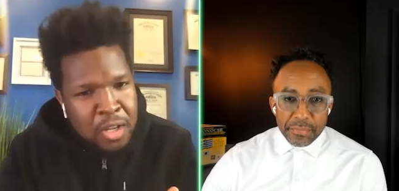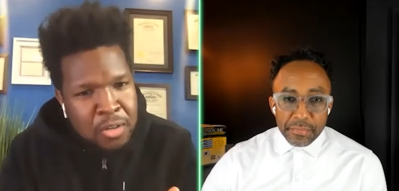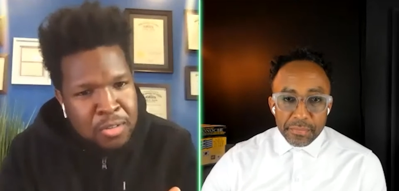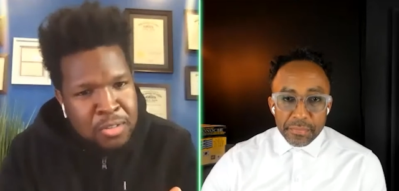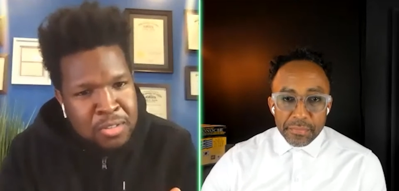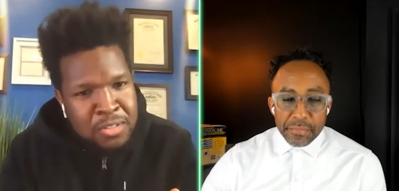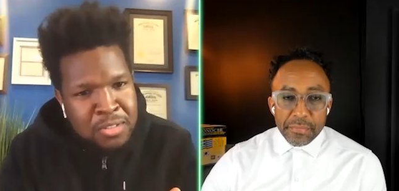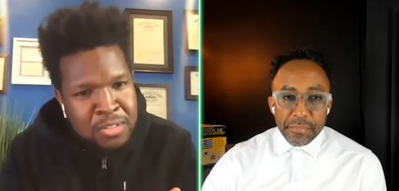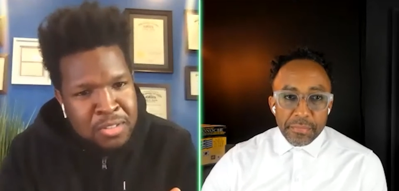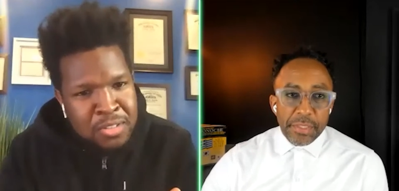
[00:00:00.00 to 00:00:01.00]
Speaker 1: ago.
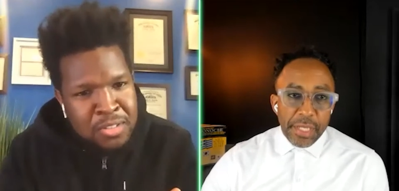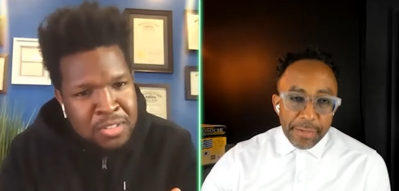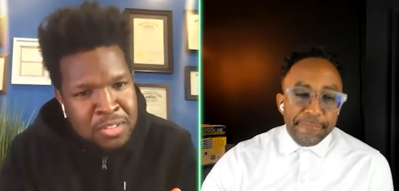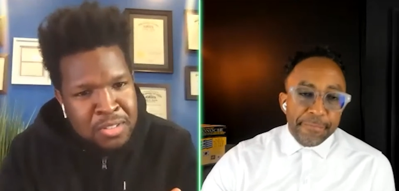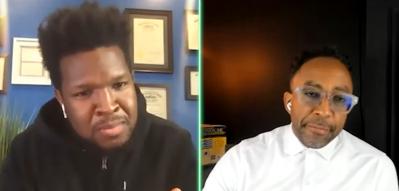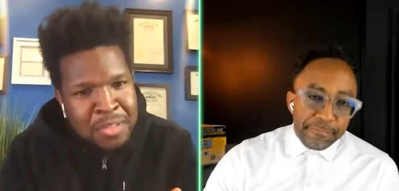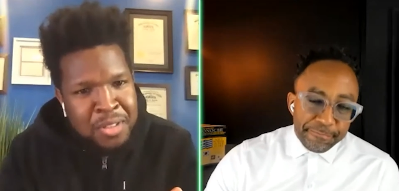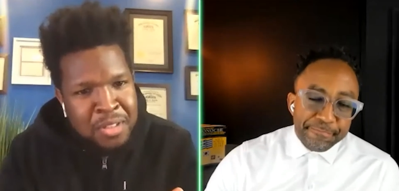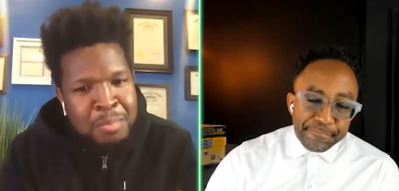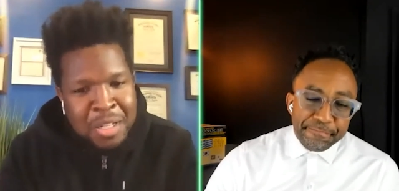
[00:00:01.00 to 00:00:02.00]
Yeah, yep.
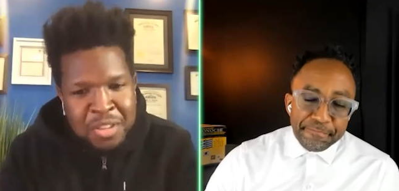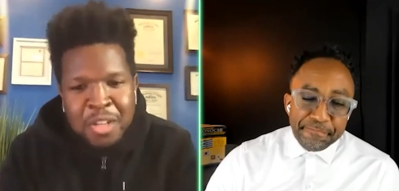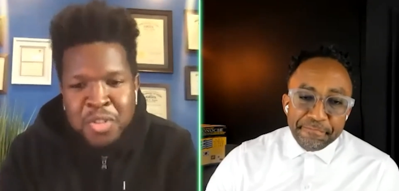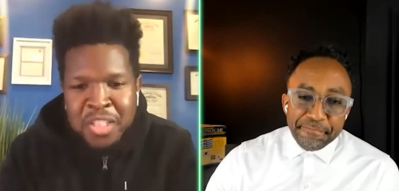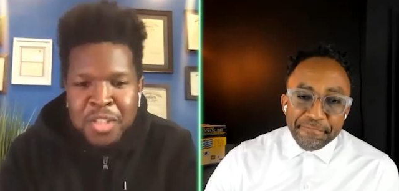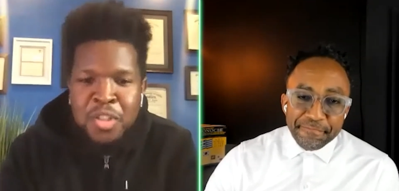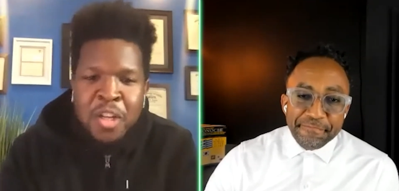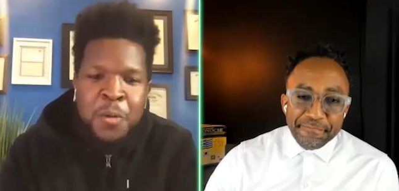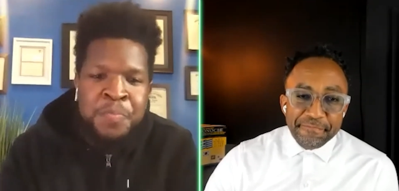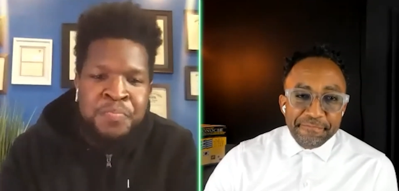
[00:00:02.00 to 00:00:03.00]
About thirteen years
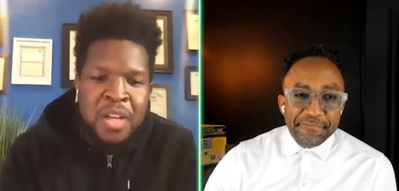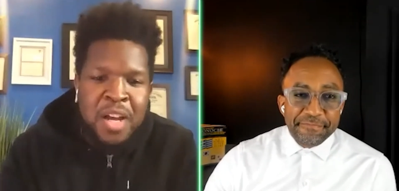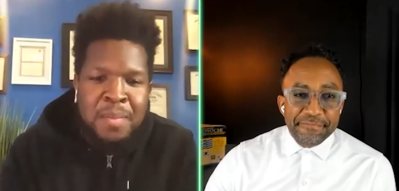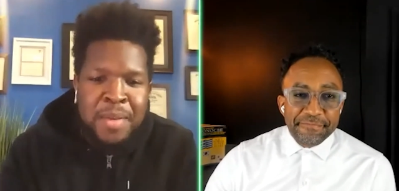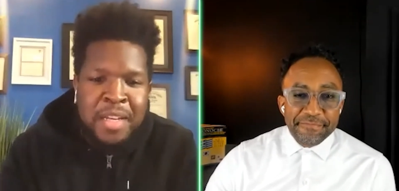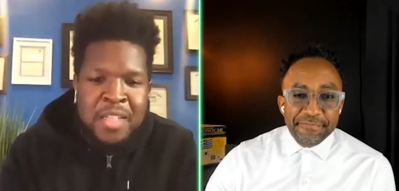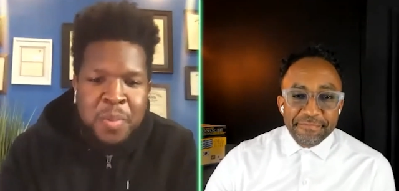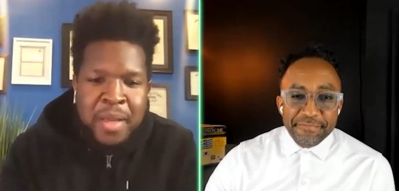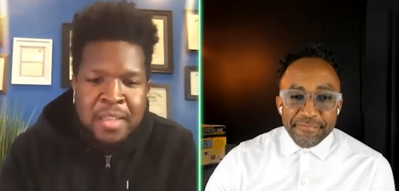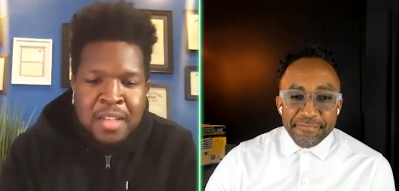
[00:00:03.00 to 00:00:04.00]
ago, um, and
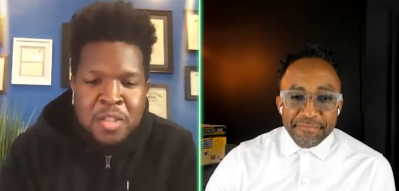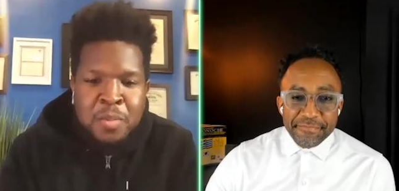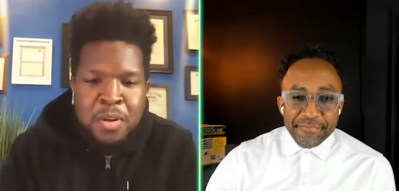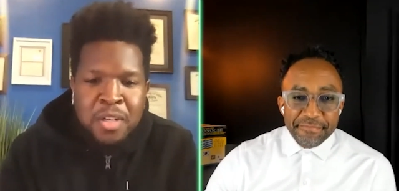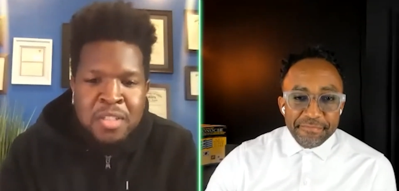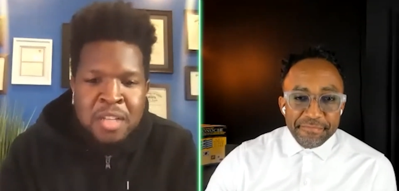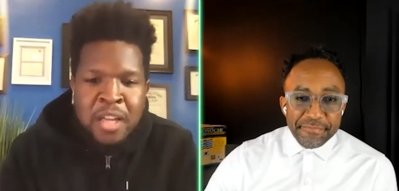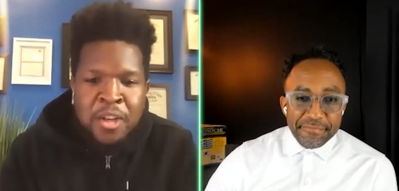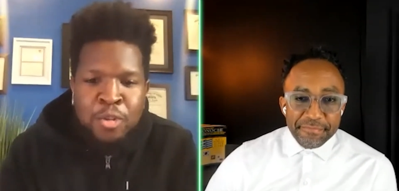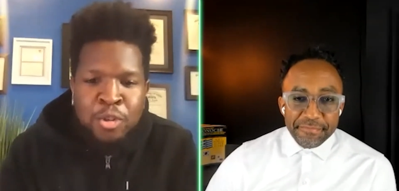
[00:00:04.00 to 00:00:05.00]
expanded it to Boston
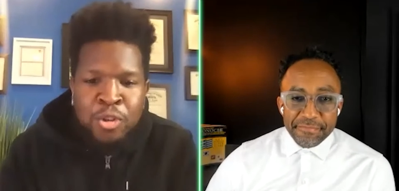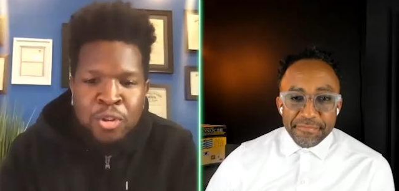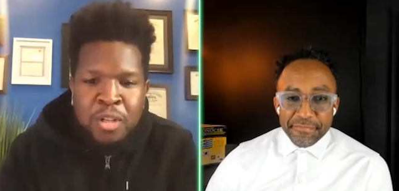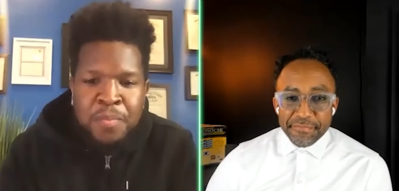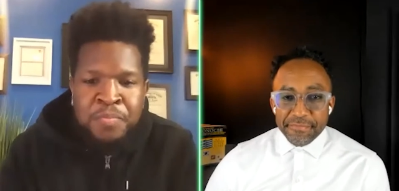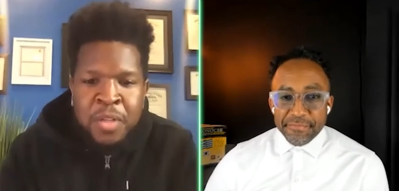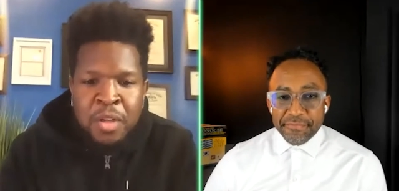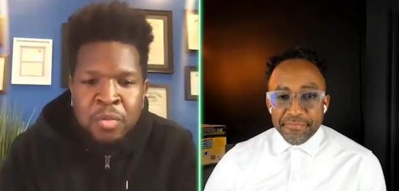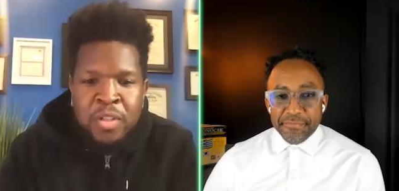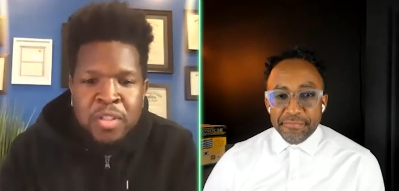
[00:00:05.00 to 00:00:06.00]
and New York.
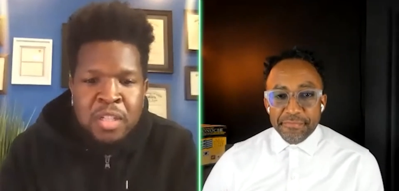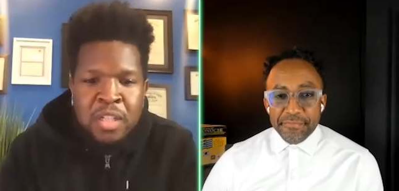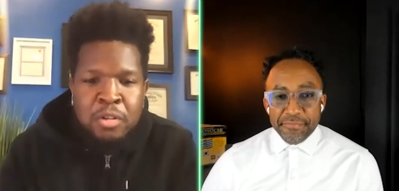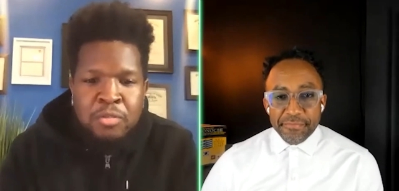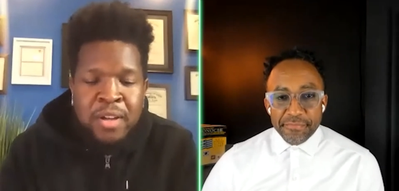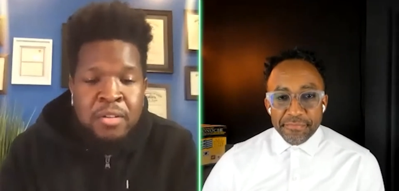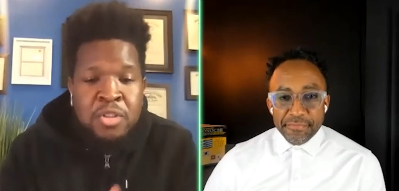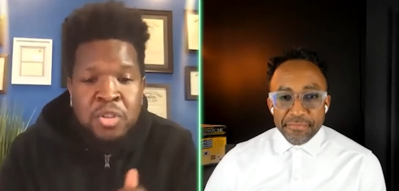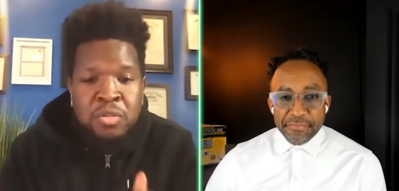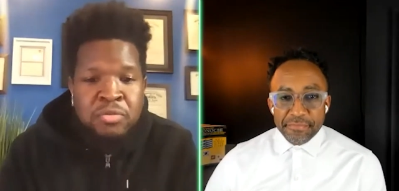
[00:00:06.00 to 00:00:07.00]
Recently co-founded
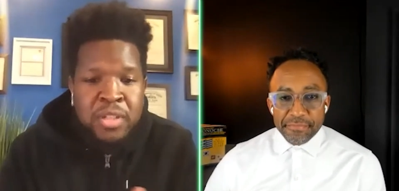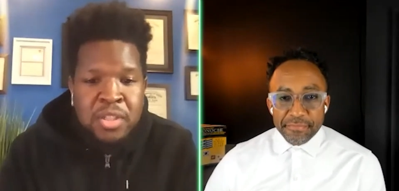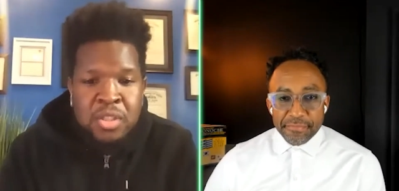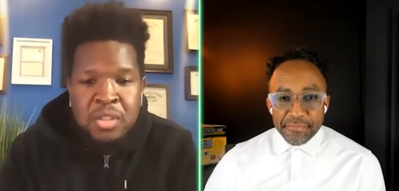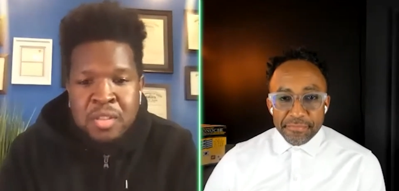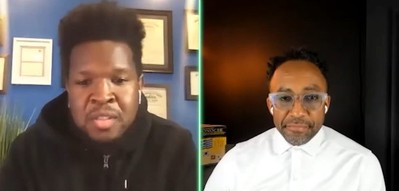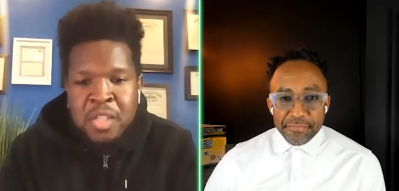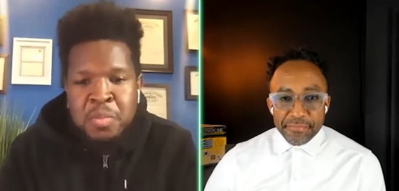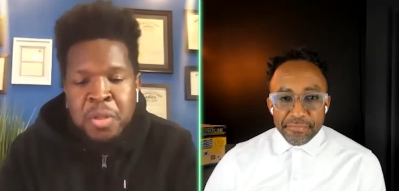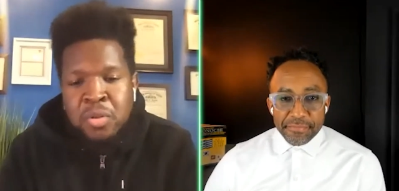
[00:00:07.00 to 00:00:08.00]
Student Ventures to
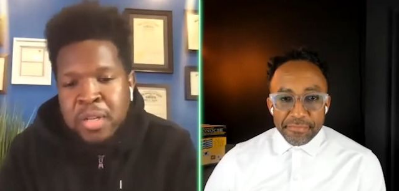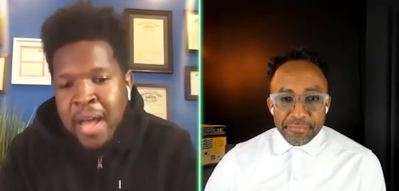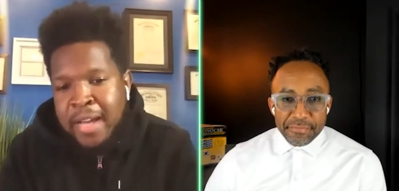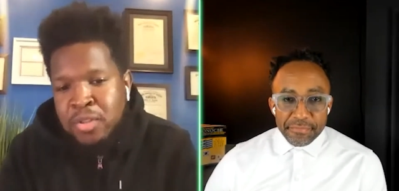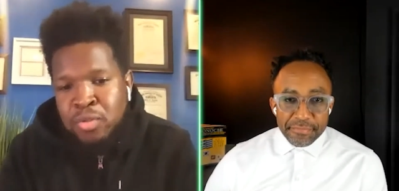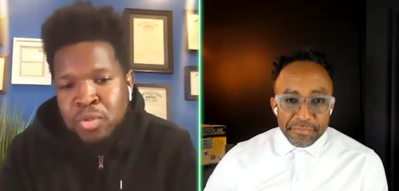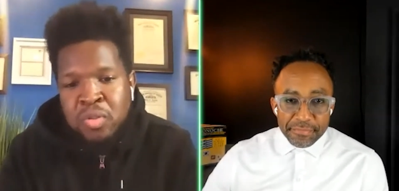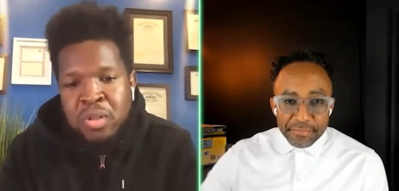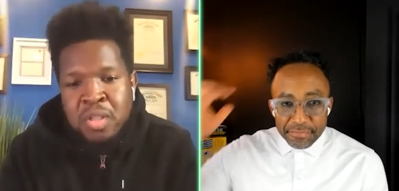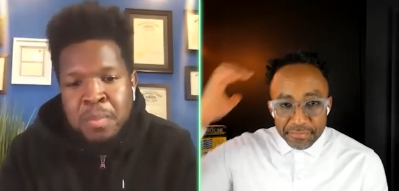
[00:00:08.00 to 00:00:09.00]
teach middle and high school
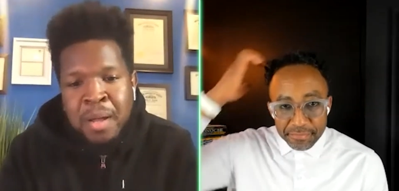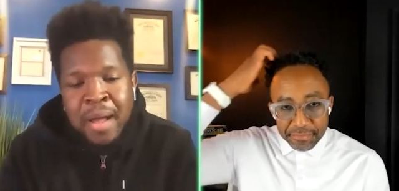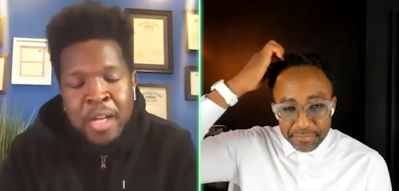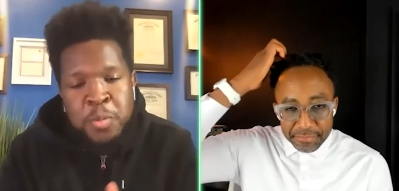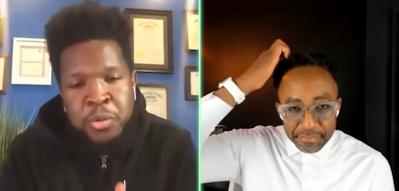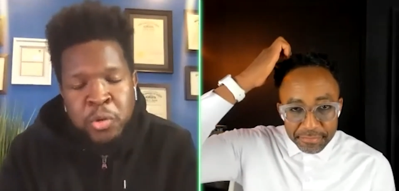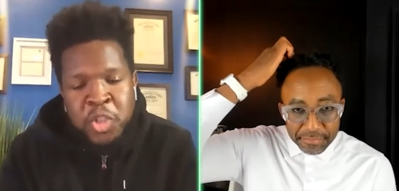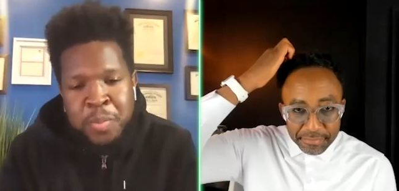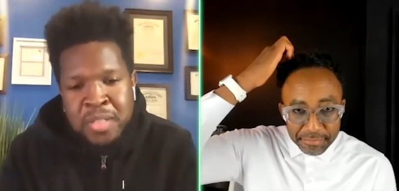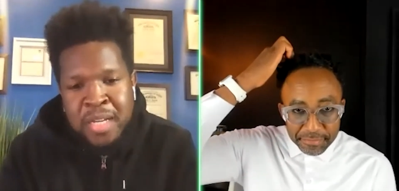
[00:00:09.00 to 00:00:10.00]
students about
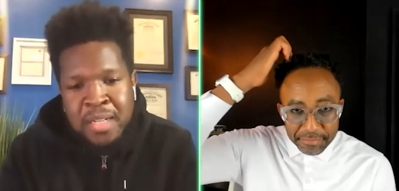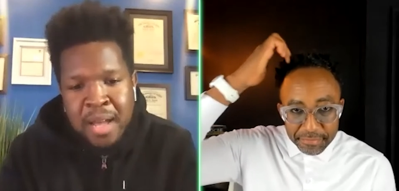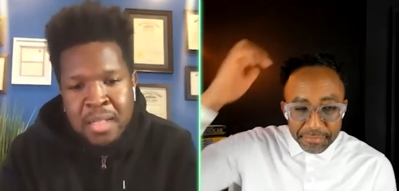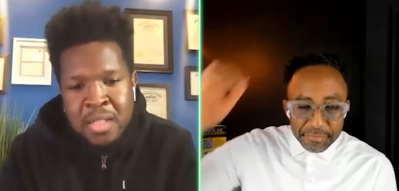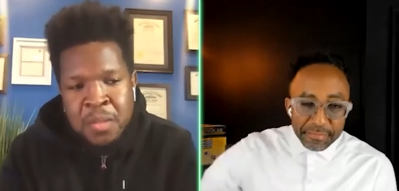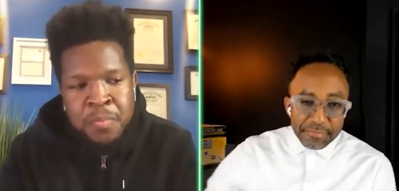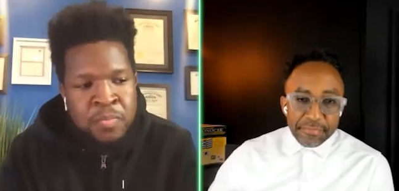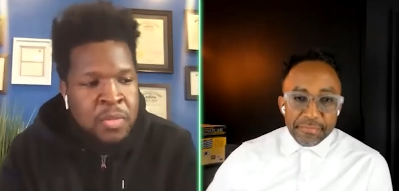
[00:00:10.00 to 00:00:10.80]
entrepreneurship and technology.